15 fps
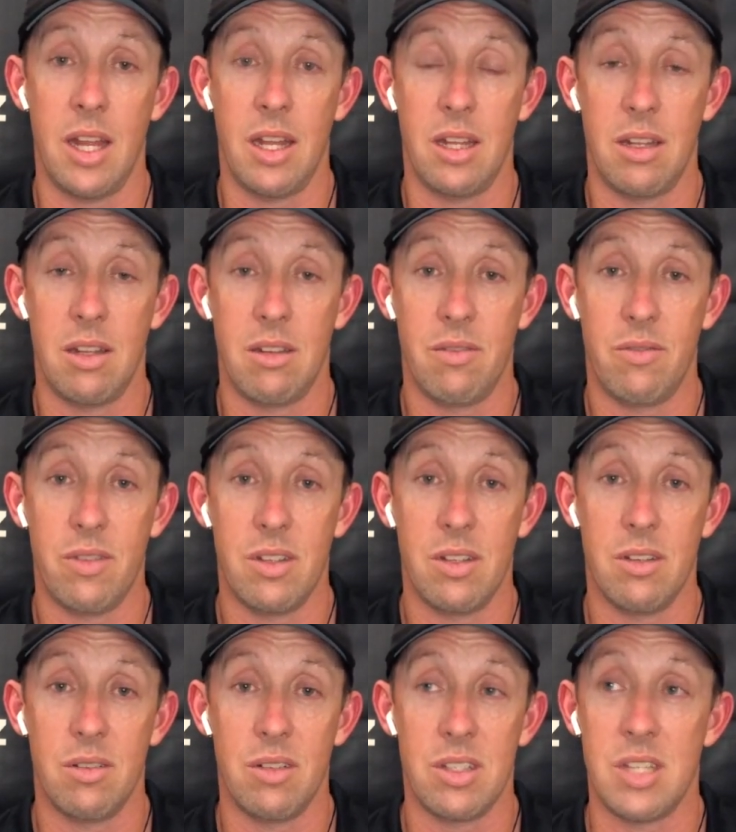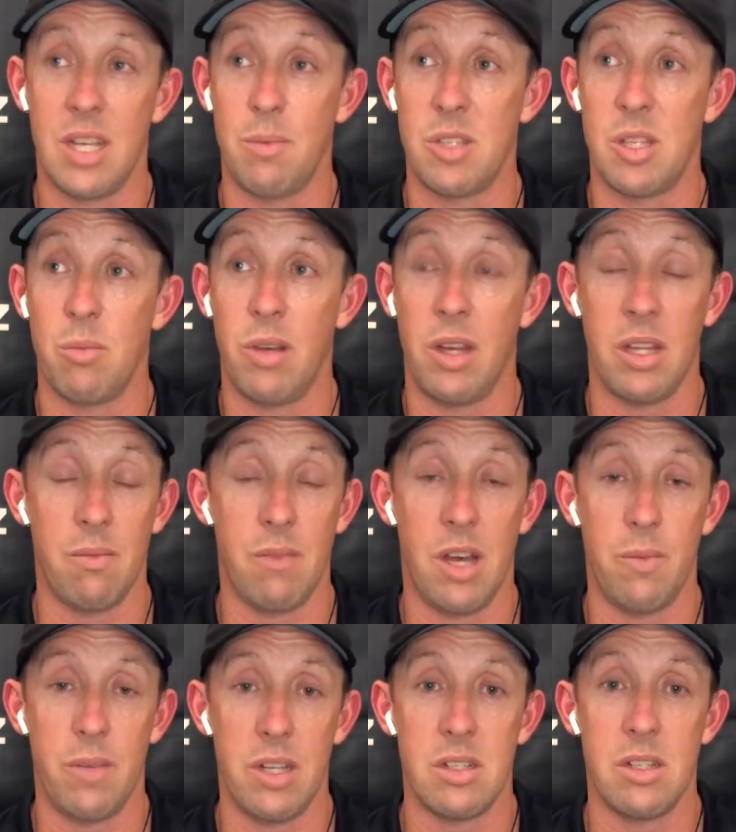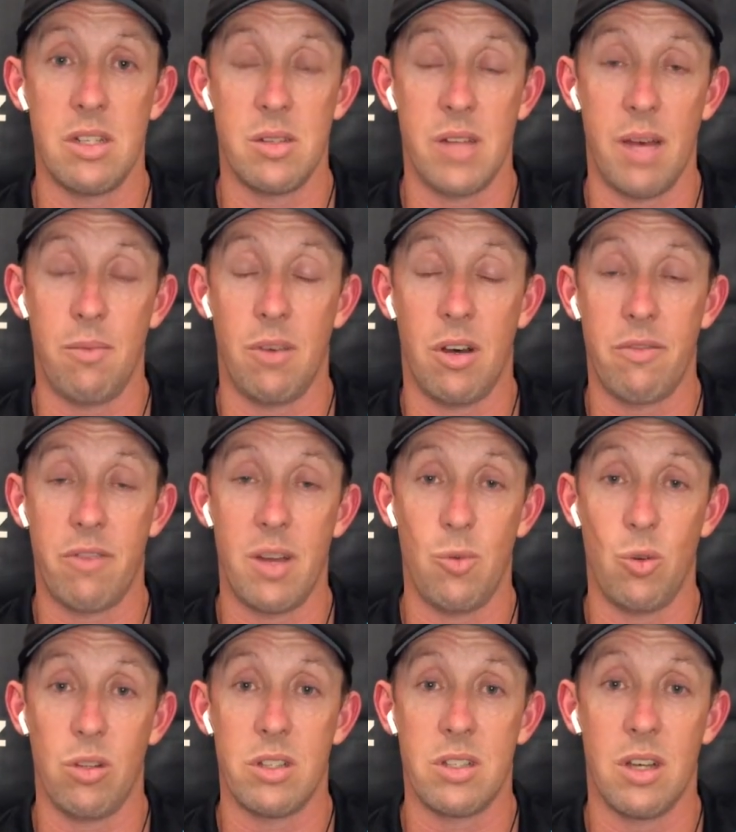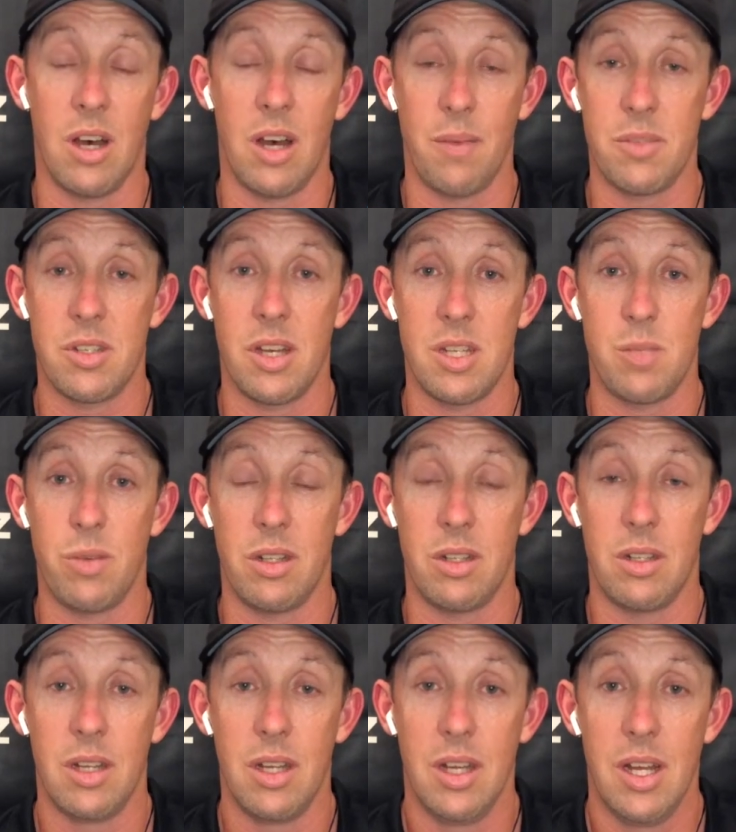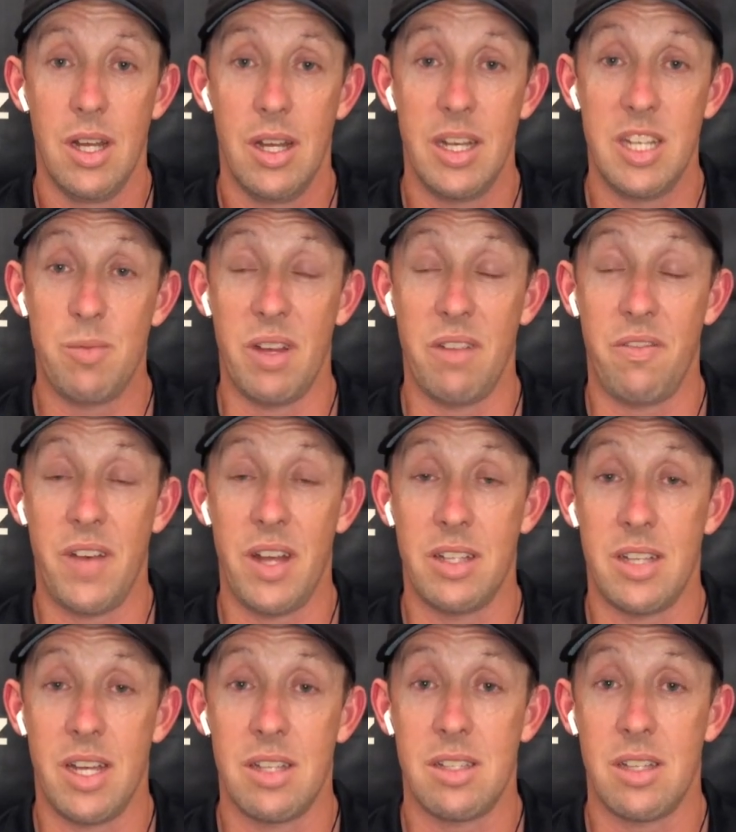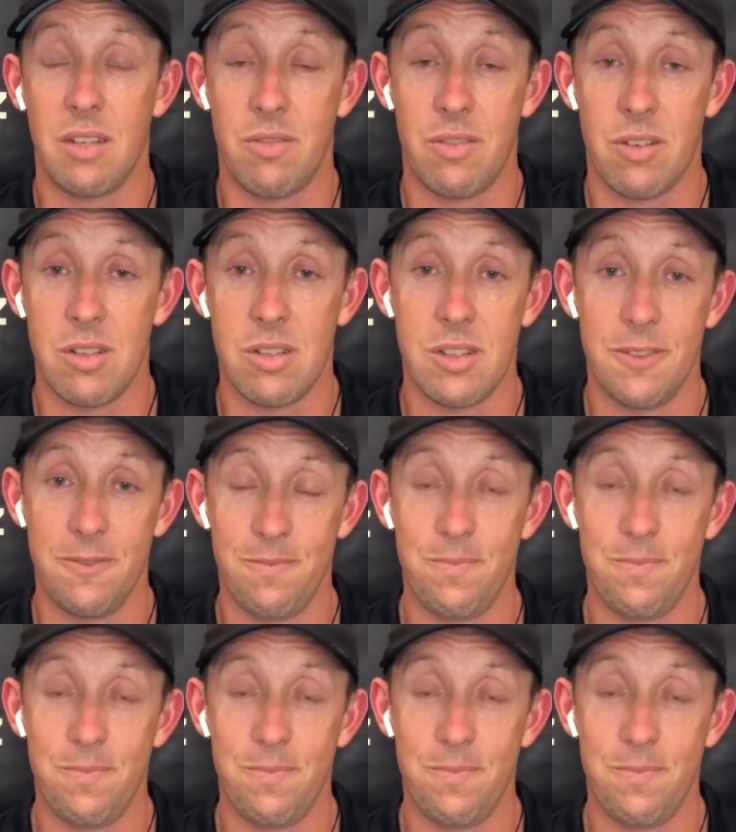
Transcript: And it seems to be at the moment he's in that mind frame all the time. So he's been fantastic for us.